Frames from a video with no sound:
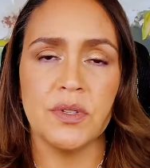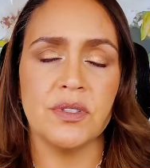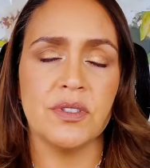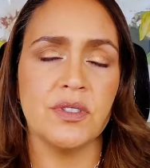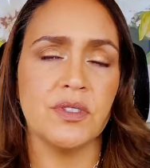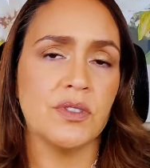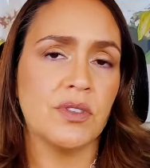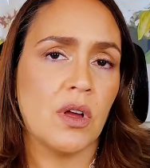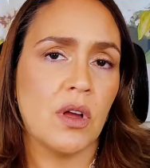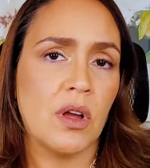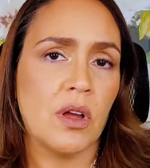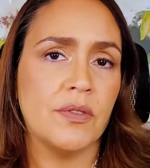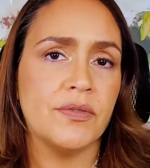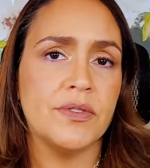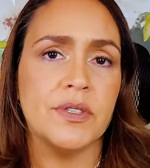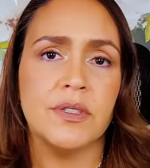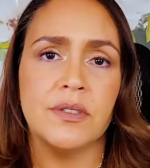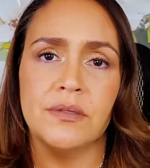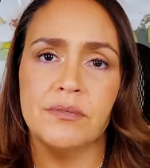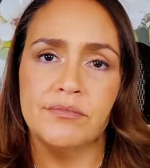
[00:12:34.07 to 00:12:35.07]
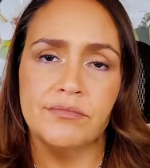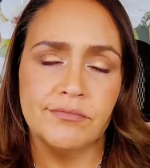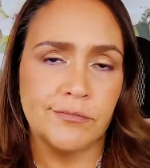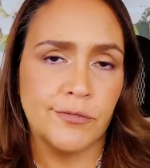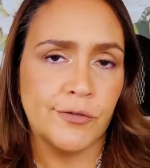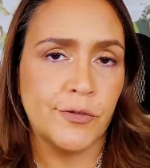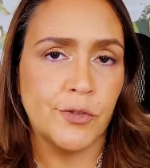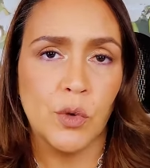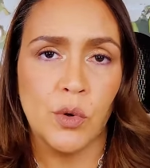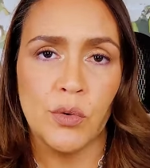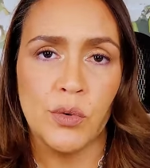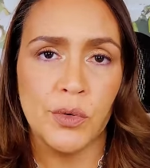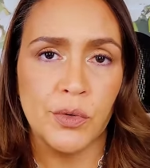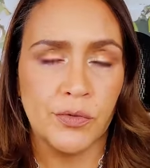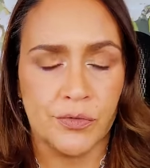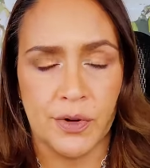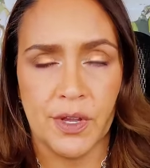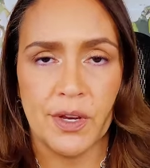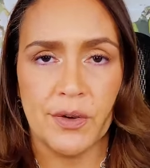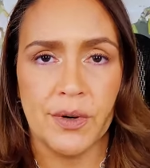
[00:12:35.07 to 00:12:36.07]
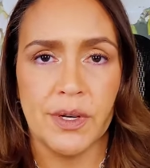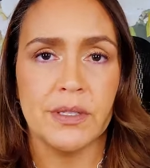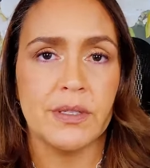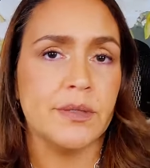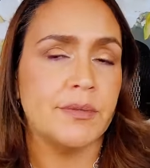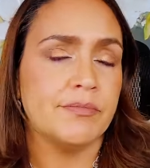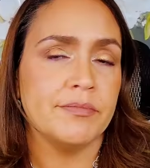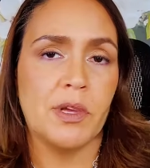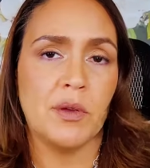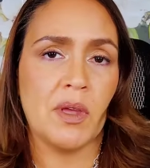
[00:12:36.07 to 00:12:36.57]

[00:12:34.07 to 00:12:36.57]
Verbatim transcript: of soft floral fragrance.